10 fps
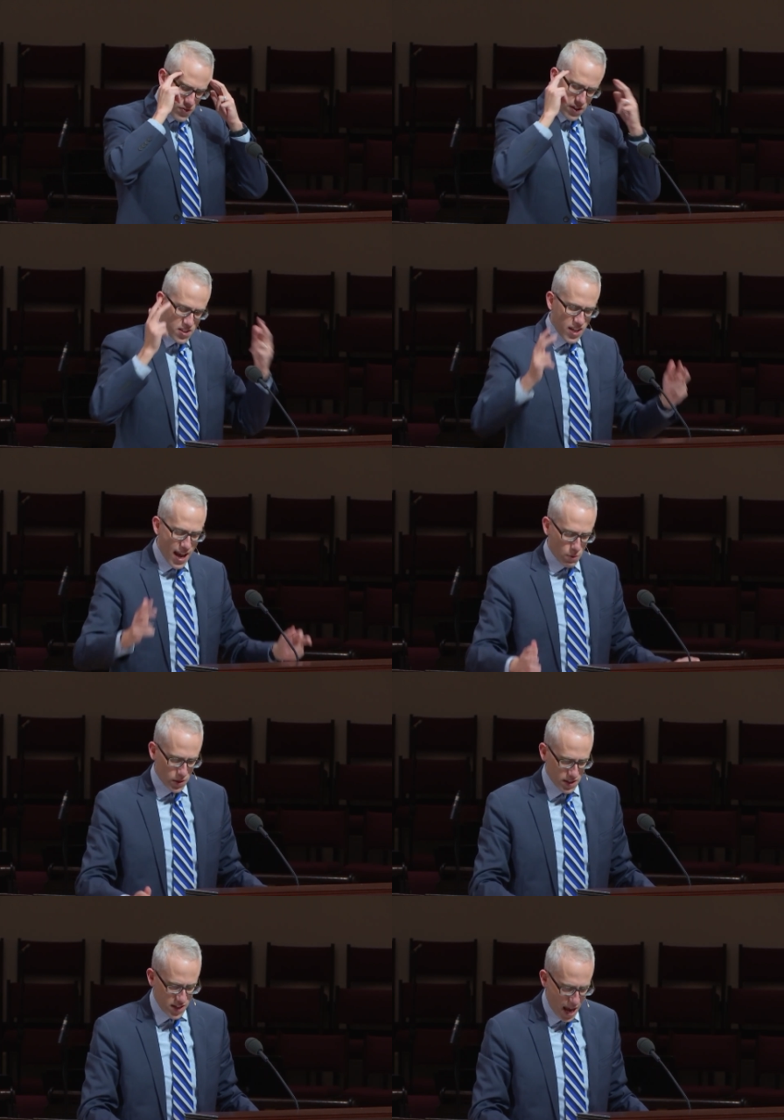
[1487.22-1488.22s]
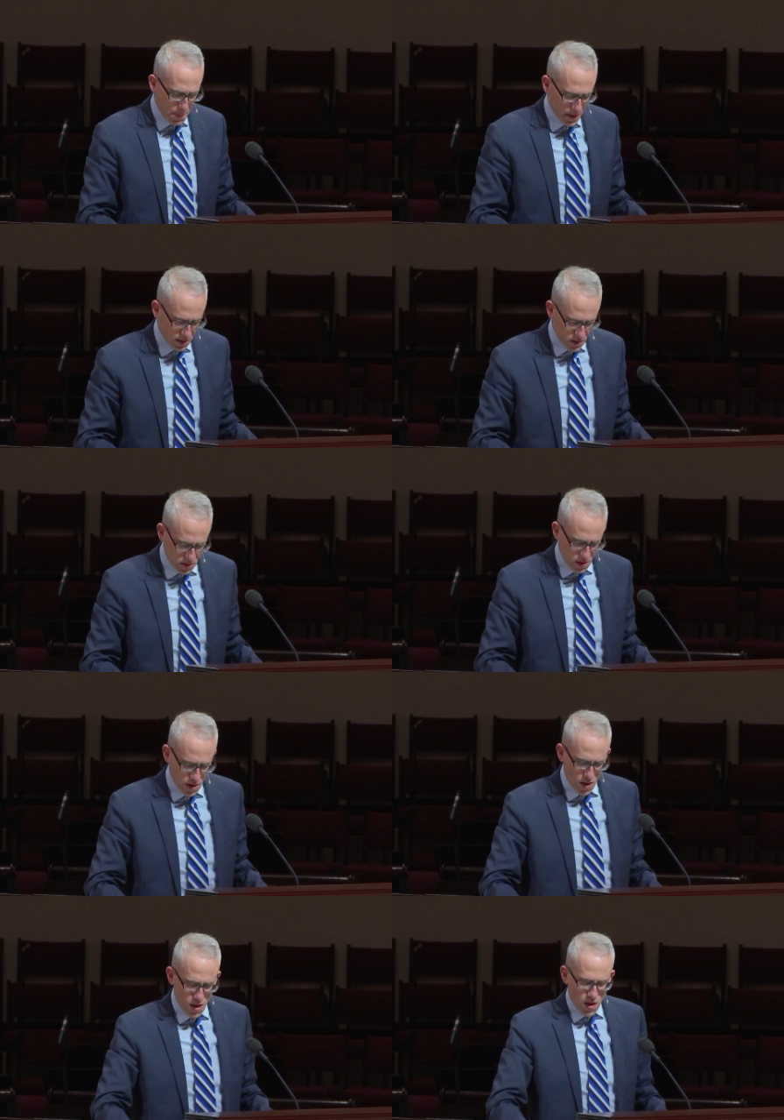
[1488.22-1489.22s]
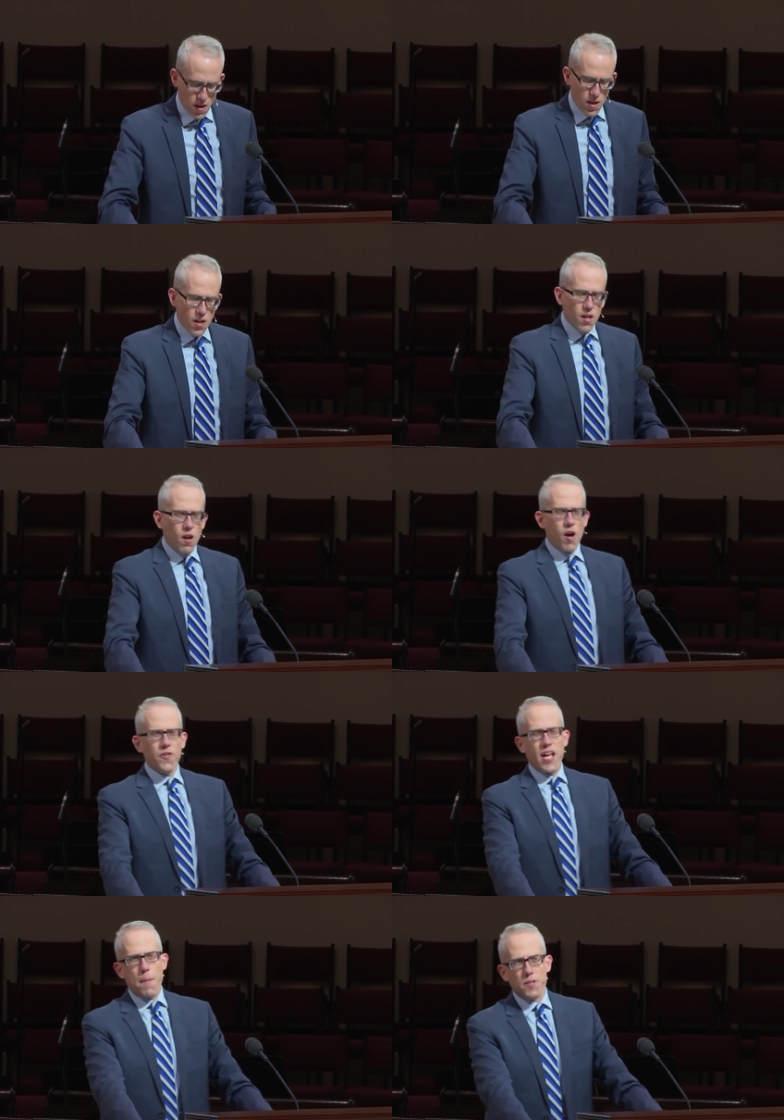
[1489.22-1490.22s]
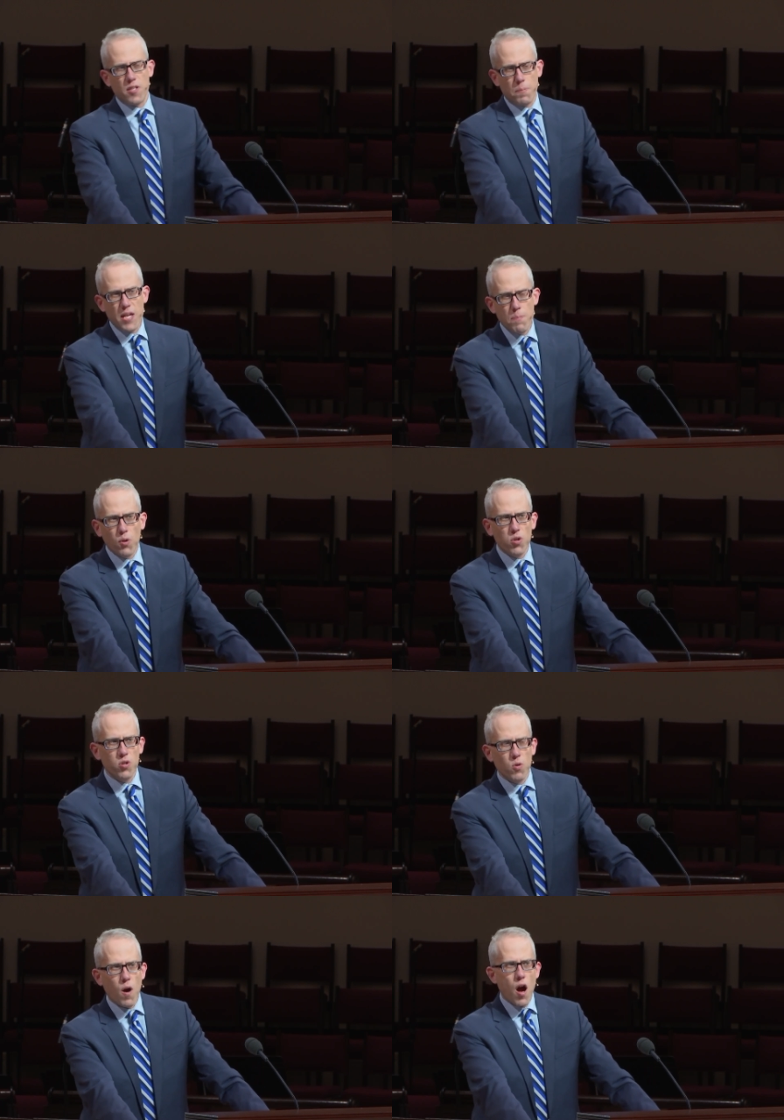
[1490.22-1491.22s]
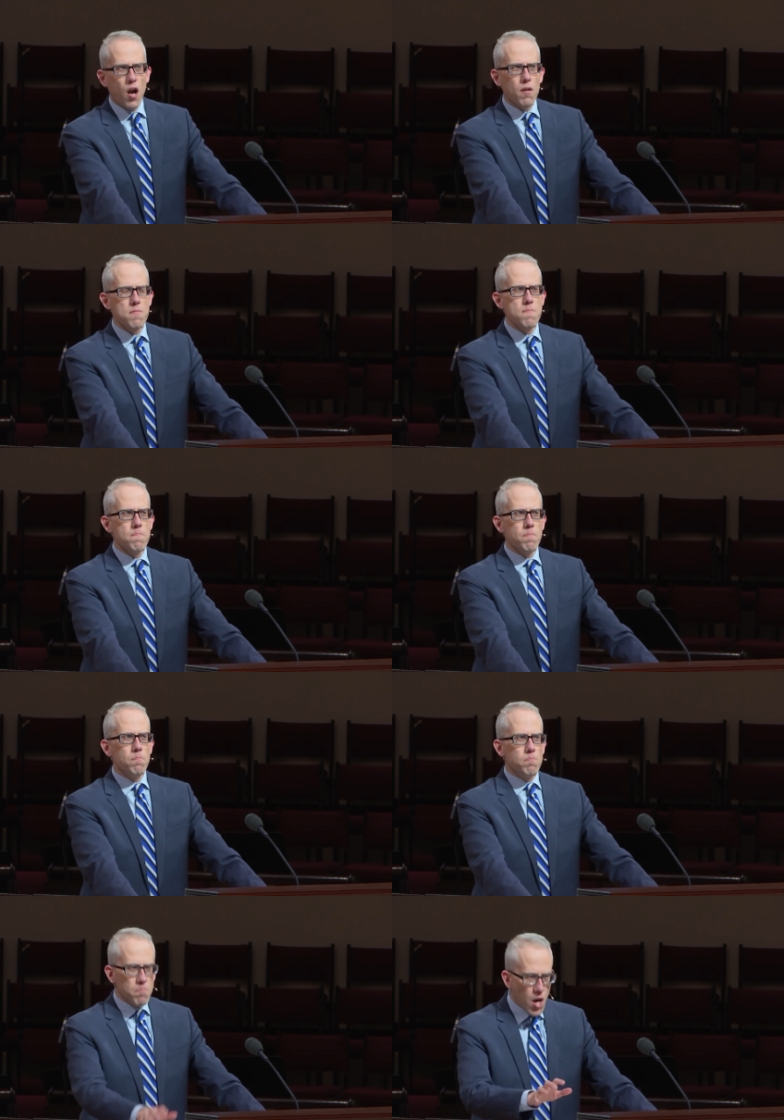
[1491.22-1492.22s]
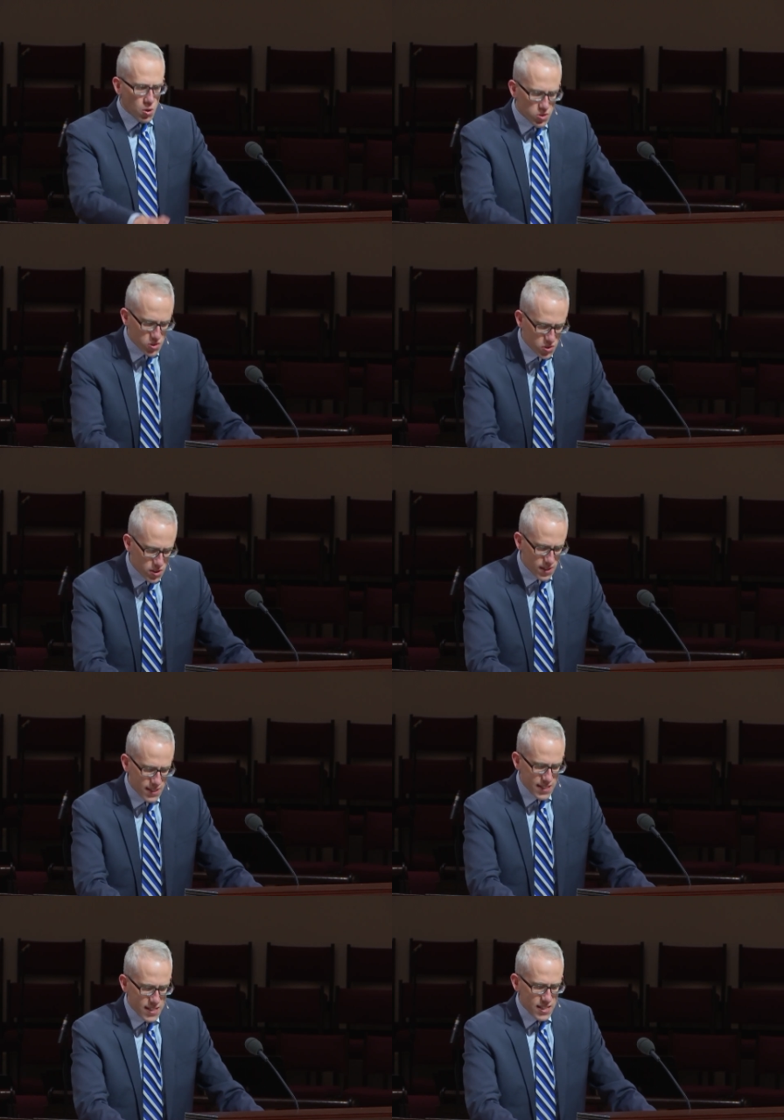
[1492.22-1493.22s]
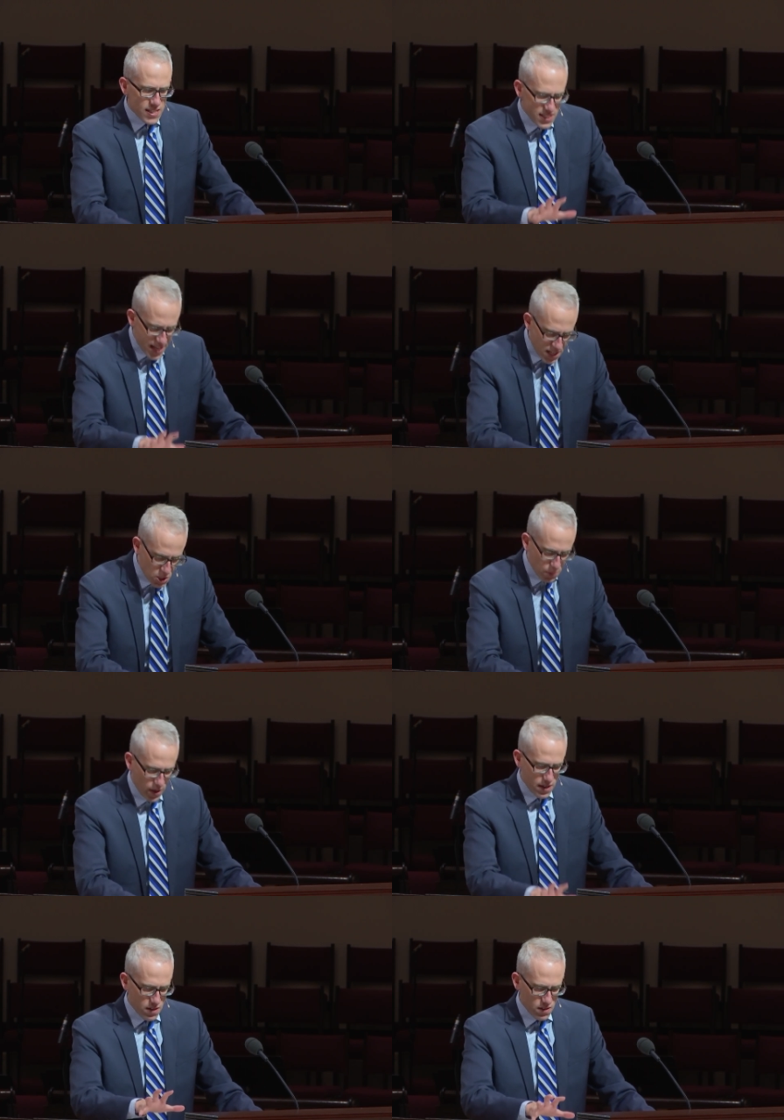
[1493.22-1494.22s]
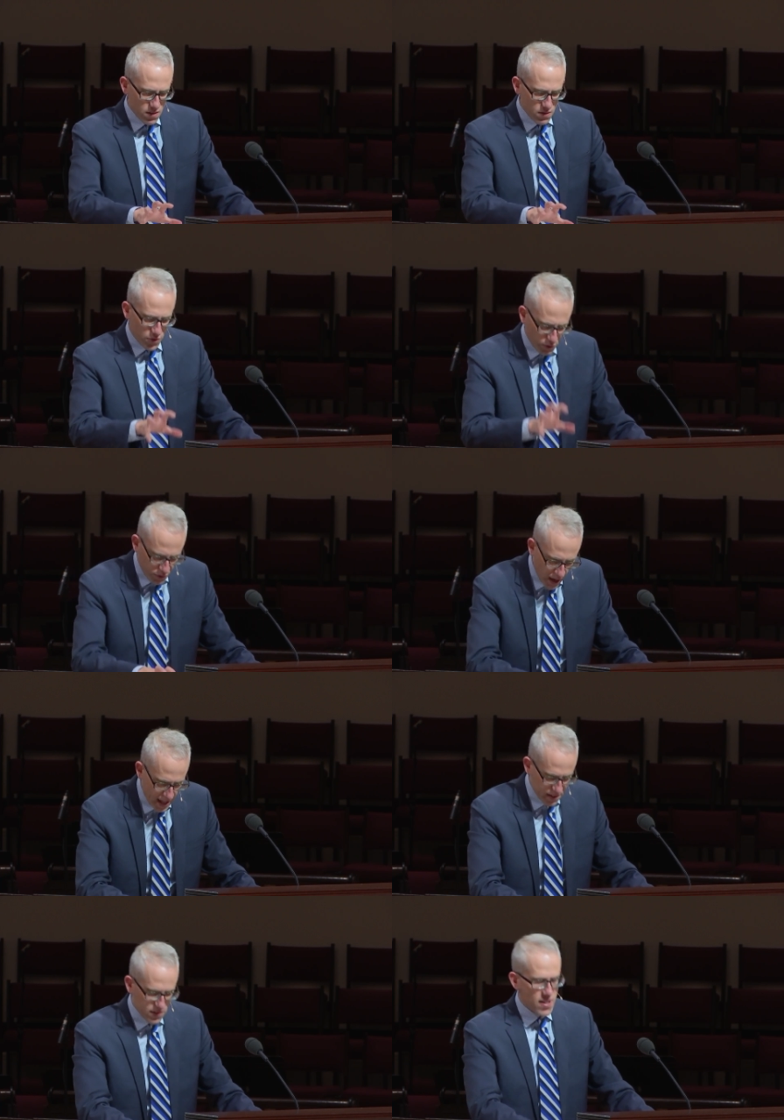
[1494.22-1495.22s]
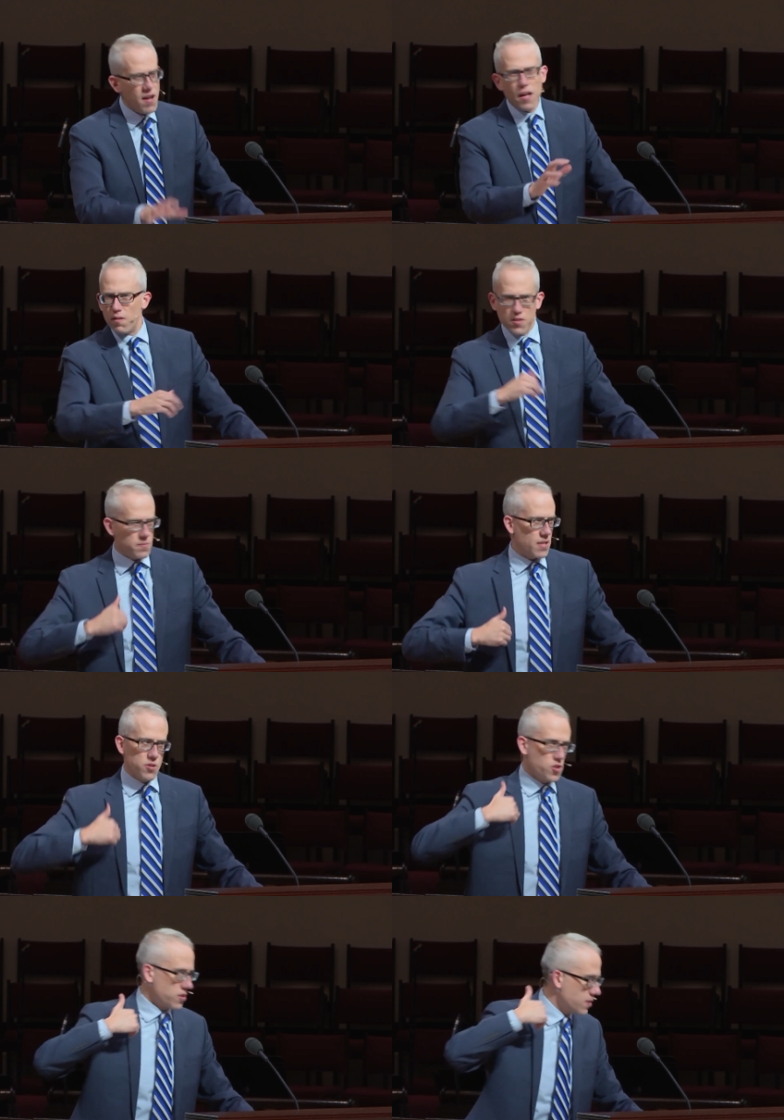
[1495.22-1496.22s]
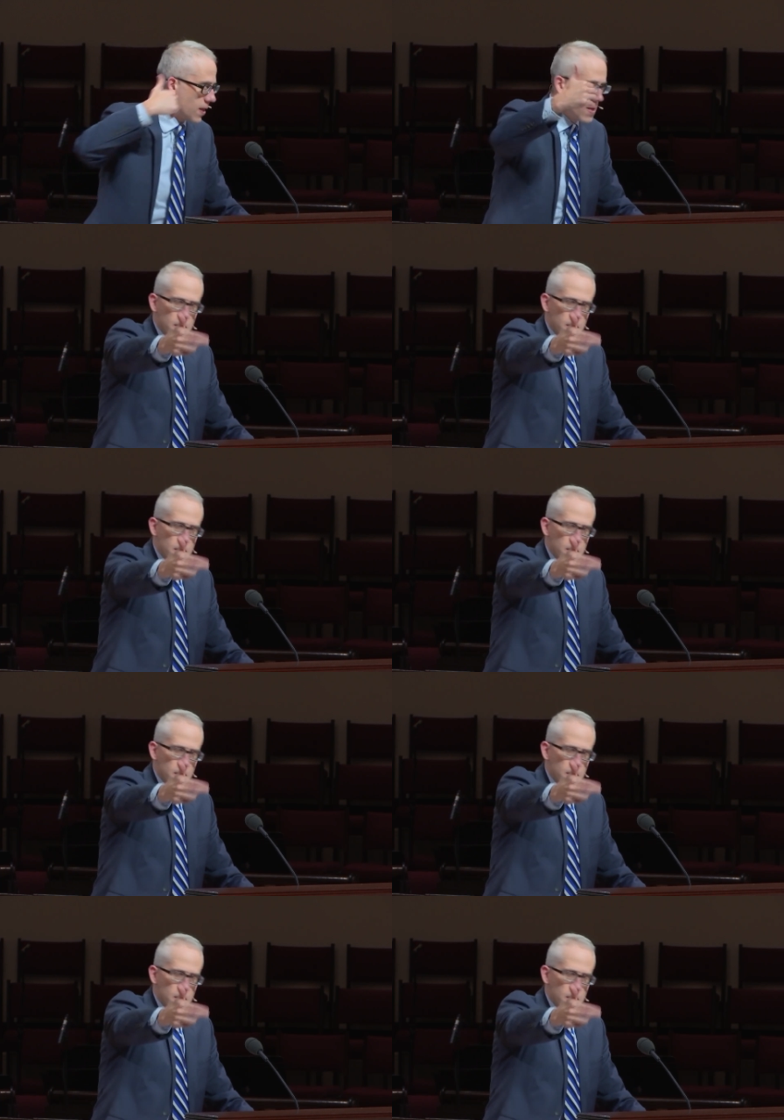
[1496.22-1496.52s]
very sad when this happens. Often happens to people who are most desperate for friends. Now, sometimes you just